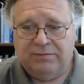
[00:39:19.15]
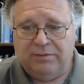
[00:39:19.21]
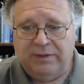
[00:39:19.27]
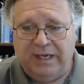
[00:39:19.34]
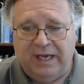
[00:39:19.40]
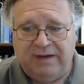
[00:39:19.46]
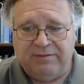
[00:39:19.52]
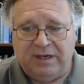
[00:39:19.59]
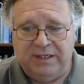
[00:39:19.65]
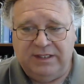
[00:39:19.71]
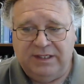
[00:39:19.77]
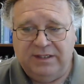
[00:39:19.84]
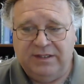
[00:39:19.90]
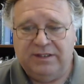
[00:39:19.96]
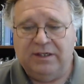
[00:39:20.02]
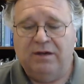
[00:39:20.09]
We have
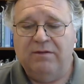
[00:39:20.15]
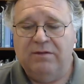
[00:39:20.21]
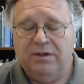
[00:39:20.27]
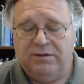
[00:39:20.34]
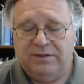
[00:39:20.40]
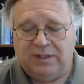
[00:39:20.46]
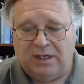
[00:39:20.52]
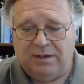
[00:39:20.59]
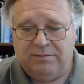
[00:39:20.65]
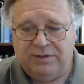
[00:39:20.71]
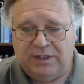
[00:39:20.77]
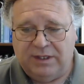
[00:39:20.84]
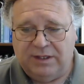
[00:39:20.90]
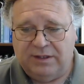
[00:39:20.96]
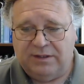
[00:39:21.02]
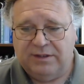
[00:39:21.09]
ideas of those
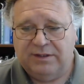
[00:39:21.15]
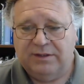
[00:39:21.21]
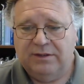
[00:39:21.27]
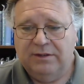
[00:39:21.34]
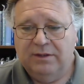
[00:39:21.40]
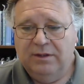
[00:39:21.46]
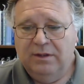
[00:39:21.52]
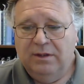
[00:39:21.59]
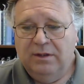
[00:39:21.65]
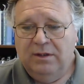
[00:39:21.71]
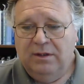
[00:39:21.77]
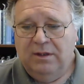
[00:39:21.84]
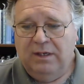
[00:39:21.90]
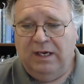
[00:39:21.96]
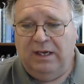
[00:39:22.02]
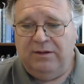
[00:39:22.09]
objects,
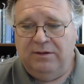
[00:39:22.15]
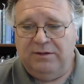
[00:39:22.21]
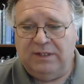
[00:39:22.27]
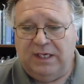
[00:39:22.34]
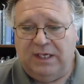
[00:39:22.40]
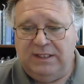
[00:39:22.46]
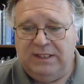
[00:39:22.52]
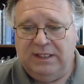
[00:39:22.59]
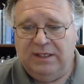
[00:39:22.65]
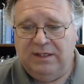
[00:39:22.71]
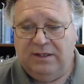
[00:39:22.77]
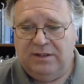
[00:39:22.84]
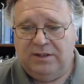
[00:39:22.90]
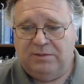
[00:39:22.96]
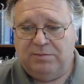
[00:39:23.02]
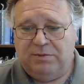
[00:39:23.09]
and those
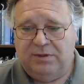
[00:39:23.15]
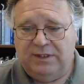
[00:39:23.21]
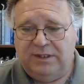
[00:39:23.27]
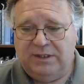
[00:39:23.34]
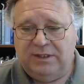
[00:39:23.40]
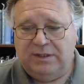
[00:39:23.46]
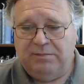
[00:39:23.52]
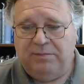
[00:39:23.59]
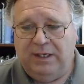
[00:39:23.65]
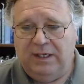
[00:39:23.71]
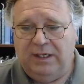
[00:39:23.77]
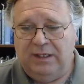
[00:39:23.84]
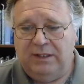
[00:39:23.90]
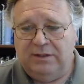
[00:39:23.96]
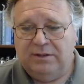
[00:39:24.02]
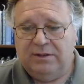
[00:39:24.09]
ideas
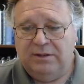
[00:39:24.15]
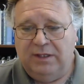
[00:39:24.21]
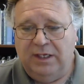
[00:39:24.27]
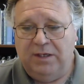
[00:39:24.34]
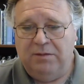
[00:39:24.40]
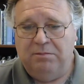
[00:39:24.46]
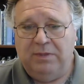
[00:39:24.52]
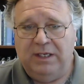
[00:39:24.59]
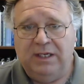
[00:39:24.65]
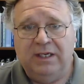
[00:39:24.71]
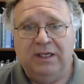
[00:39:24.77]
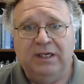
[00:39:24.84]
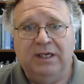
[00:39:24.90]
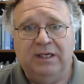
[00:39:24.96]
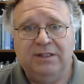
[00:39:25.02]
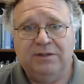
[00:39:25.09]
participate in
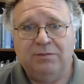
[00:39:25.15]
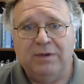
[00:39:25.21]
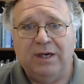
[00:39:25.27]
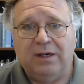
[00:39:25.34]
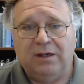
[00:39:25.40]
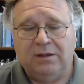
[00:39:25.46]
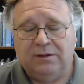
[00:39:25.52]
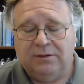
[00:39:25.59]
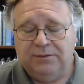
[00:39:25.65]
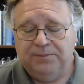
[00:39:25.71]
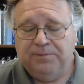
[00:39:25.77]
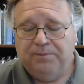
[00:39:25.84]
being as well.